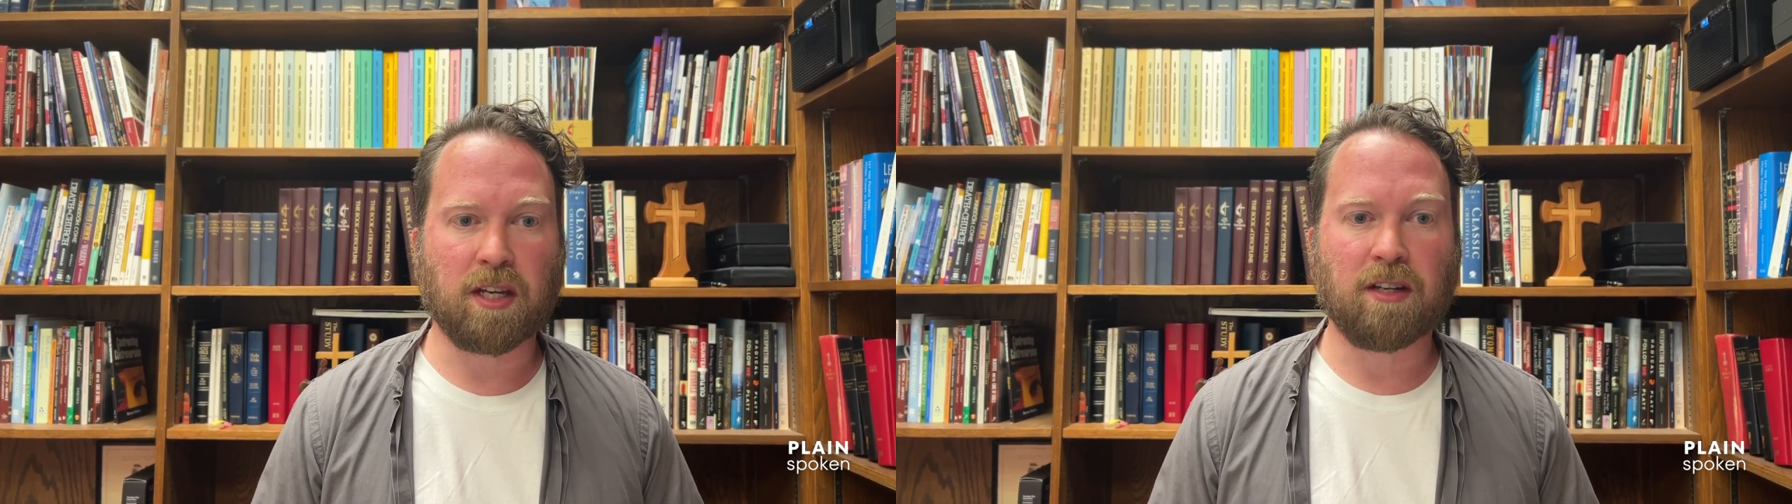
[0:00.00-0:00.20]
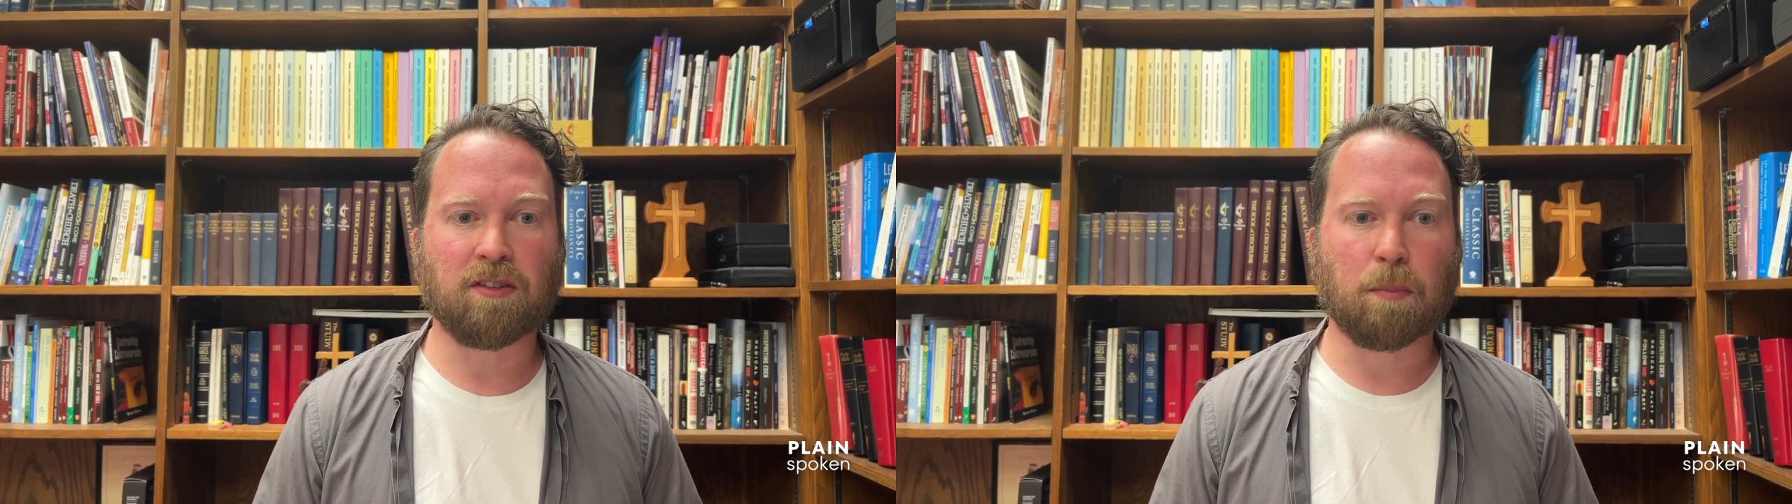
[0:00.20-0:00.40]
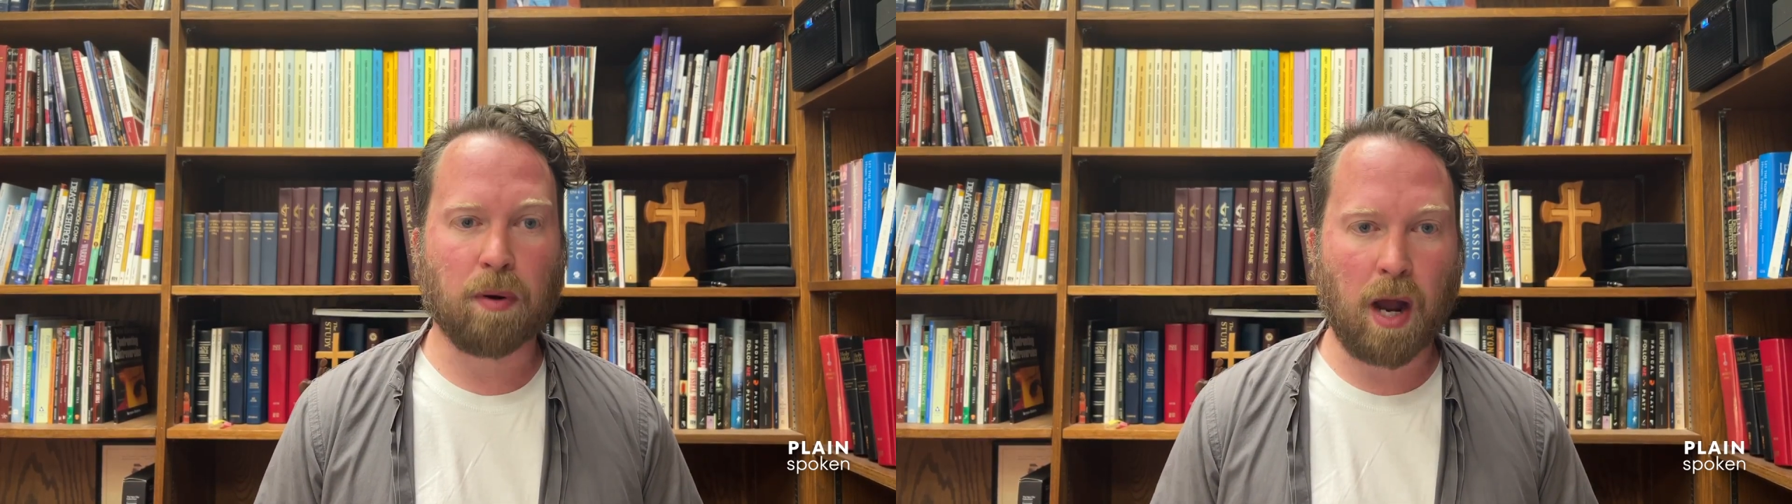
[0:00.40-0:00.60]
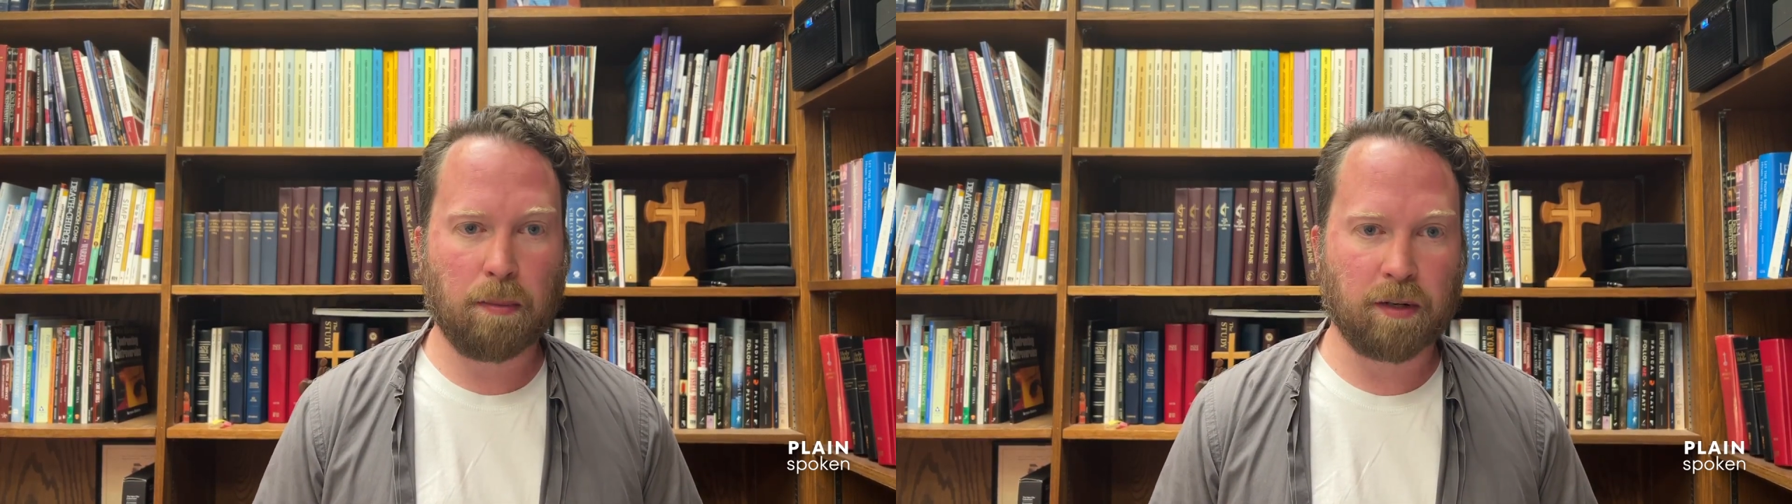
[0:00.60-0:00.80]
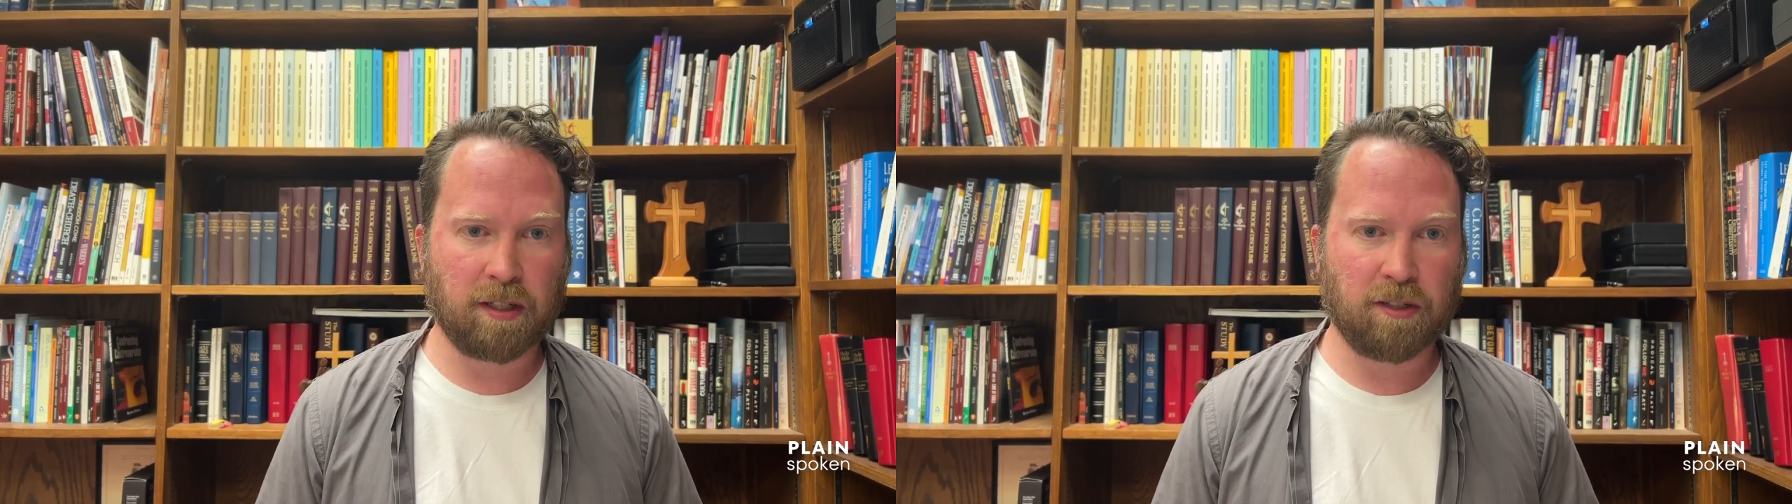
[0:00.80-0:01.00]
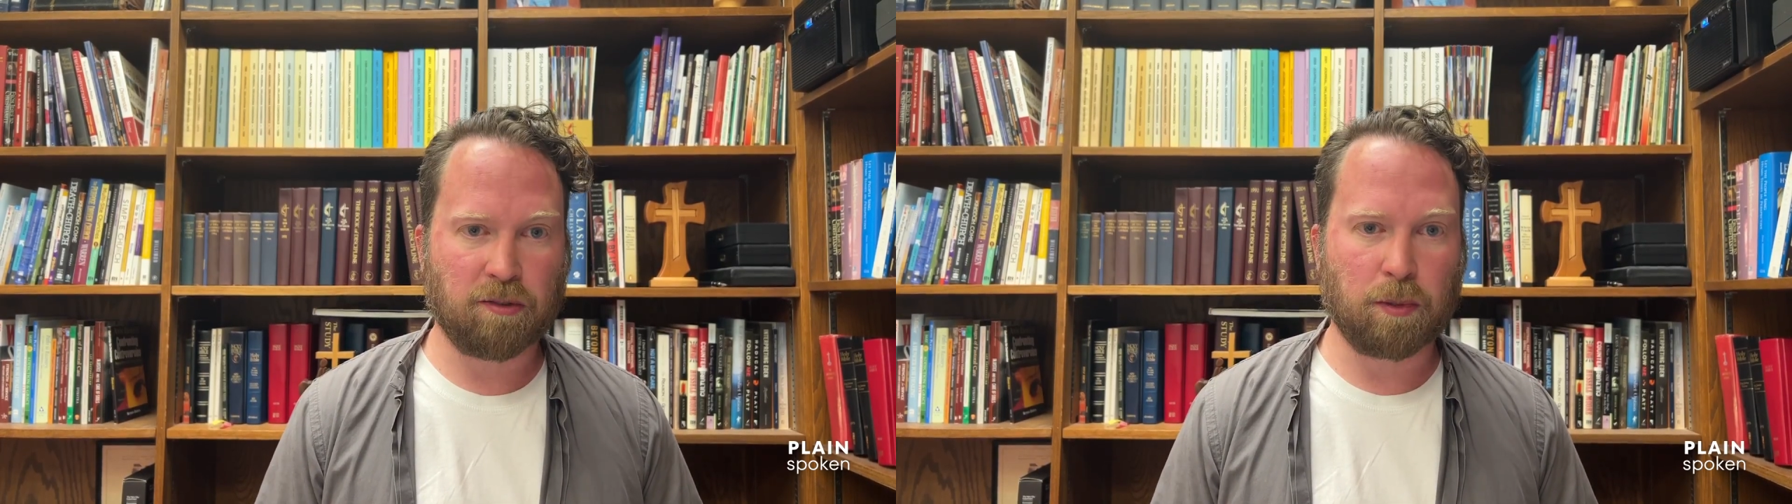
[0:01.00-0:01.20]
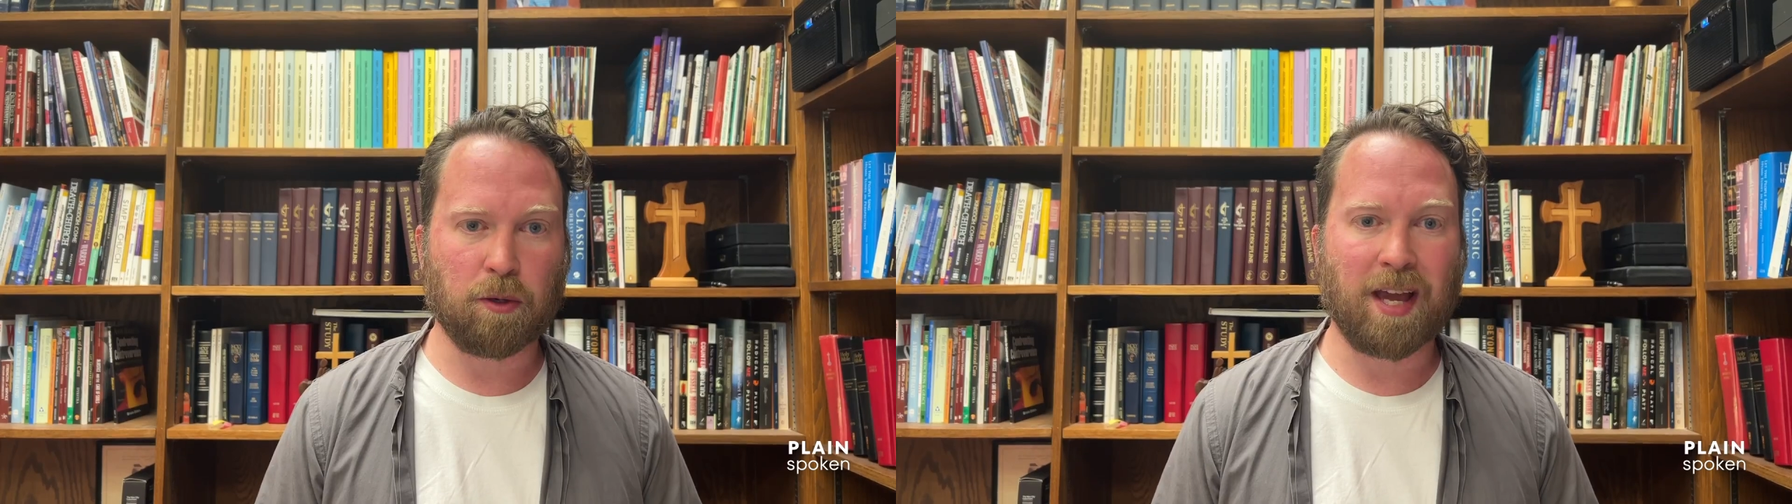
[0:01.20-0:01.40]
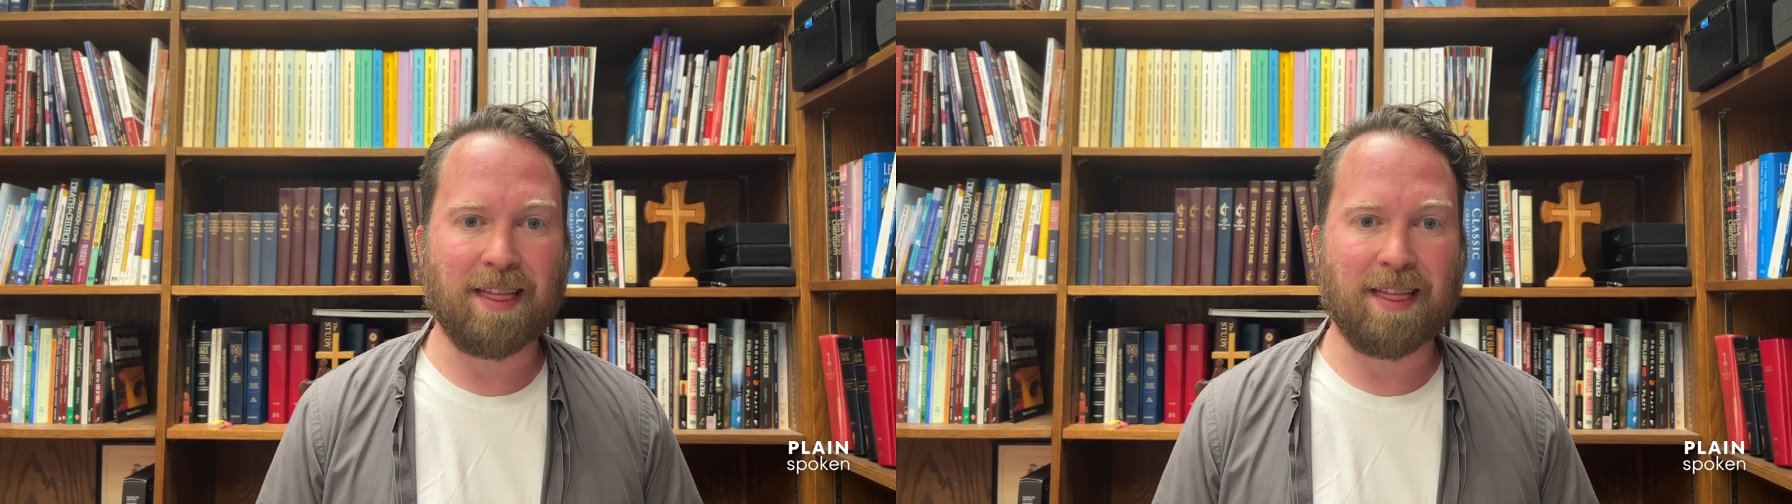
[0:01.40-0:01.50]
It is a property dispute,